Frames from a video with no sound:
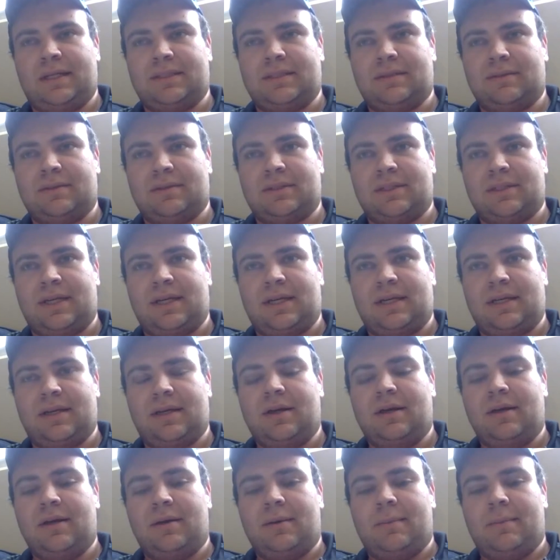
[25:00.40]
It was like
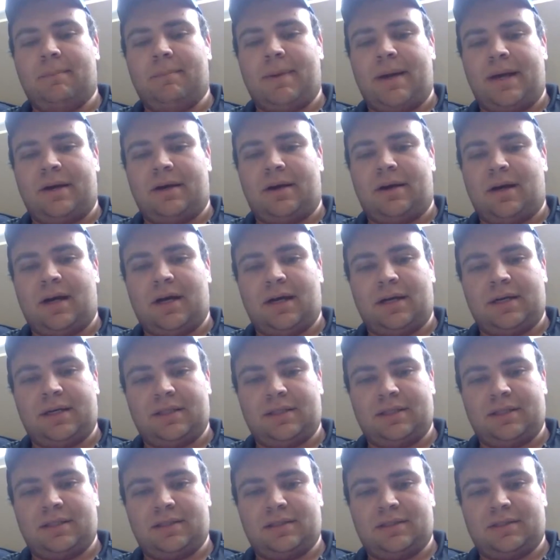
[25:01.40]
better
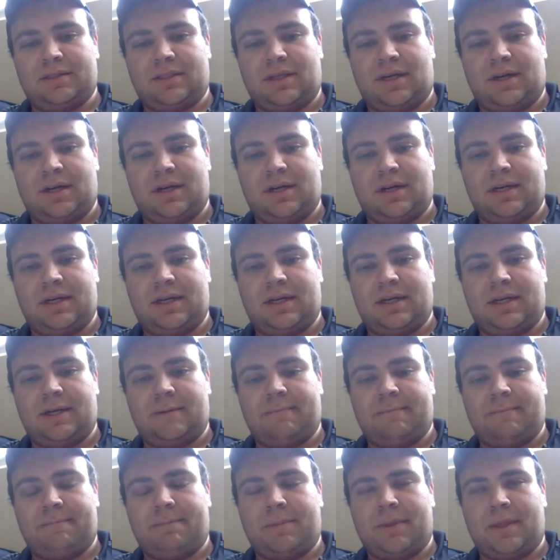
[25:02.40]
audience targeting.